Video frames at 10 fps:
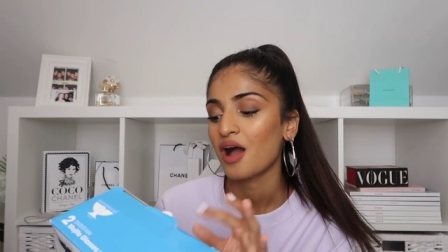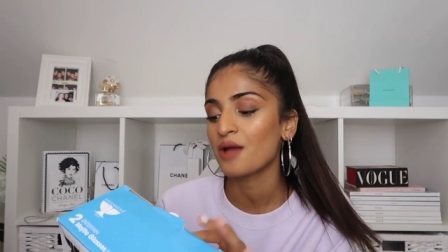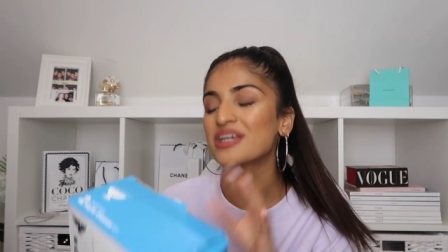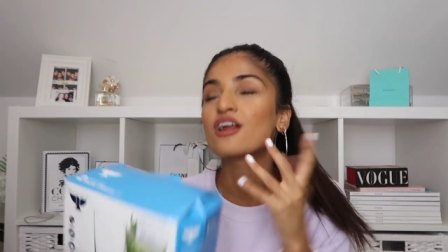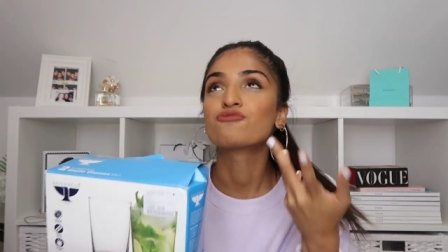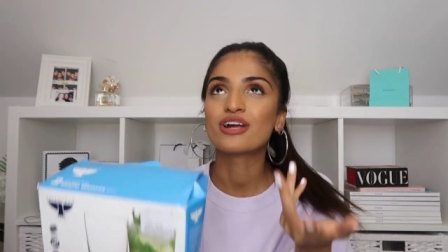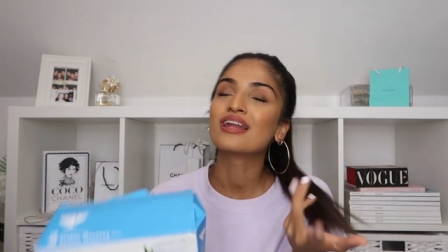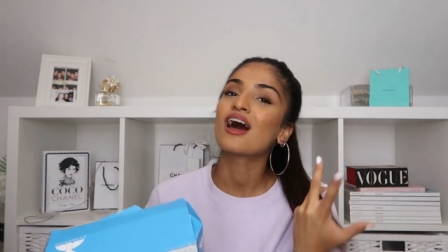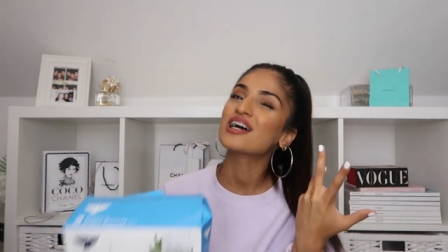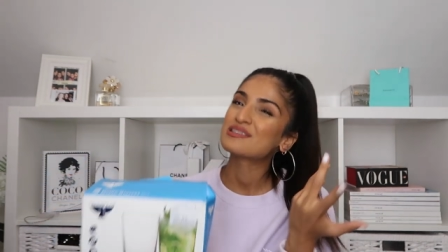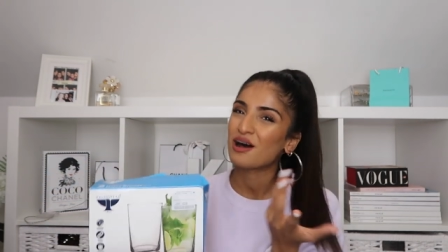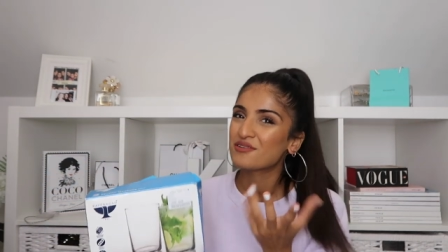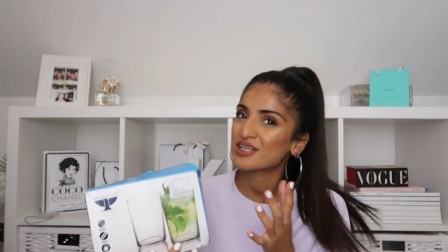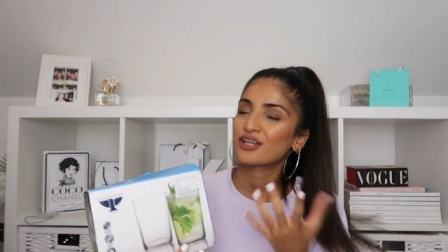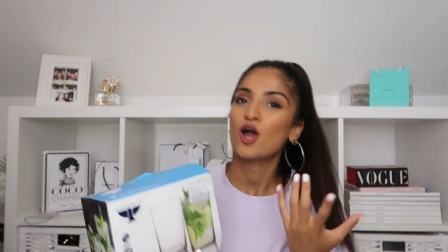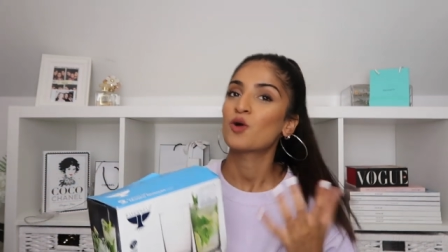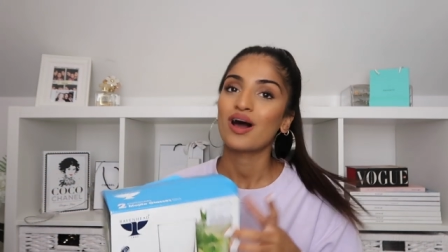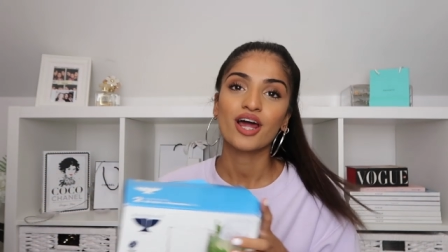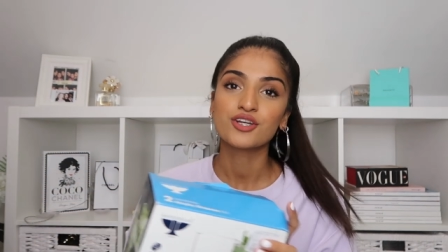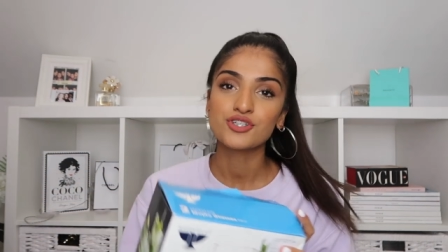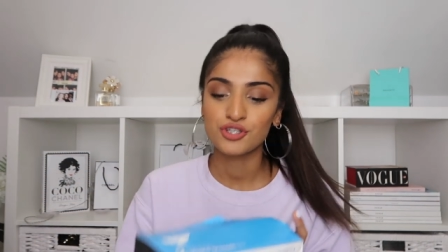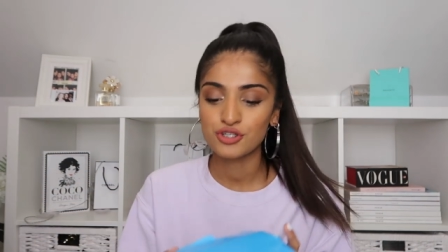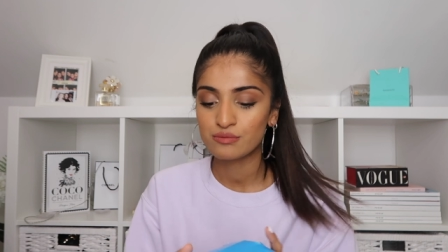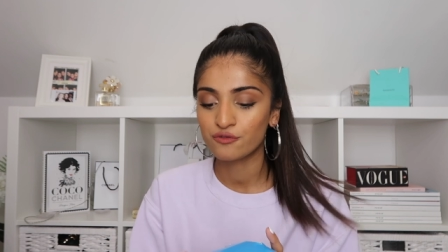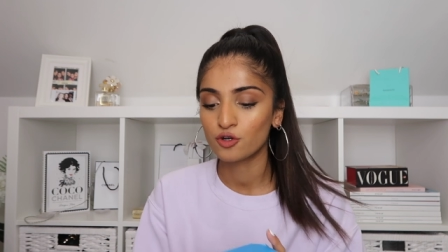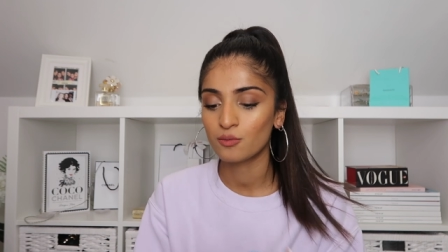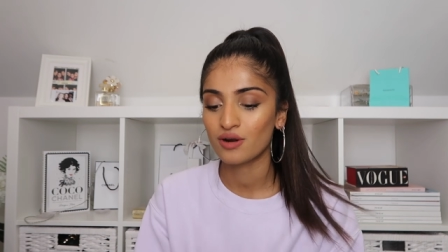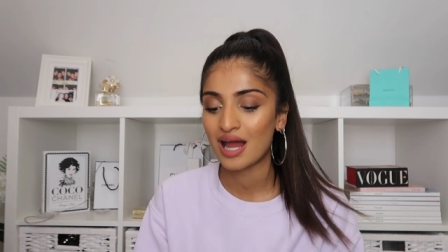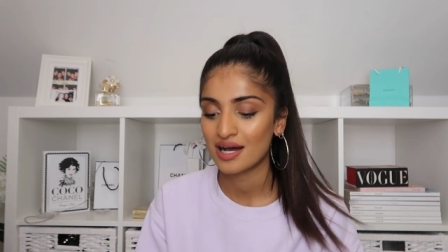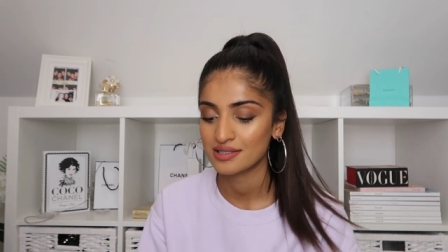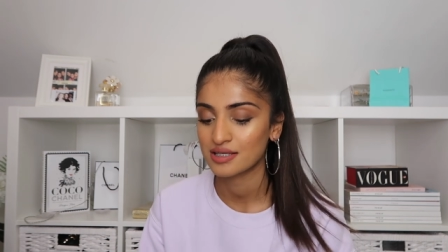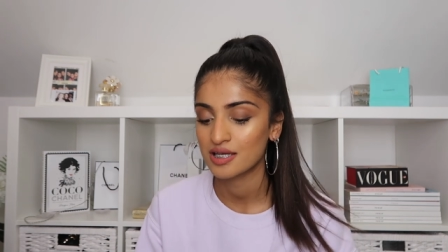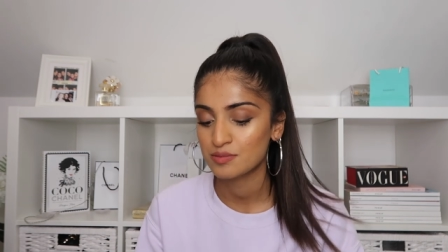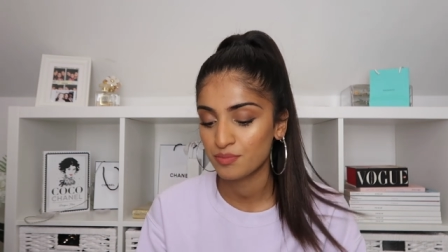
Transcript: I mean, I realised, but I was like, oh well, I can just use them for normal glasses.